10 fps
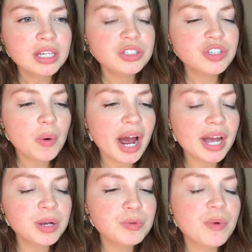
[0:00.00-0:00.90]
So
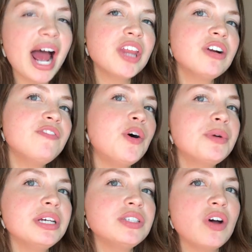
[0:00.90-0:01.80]
I'd rather
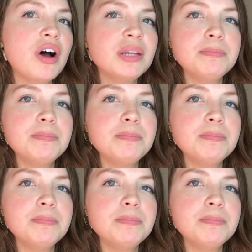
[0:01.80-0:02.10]
focus on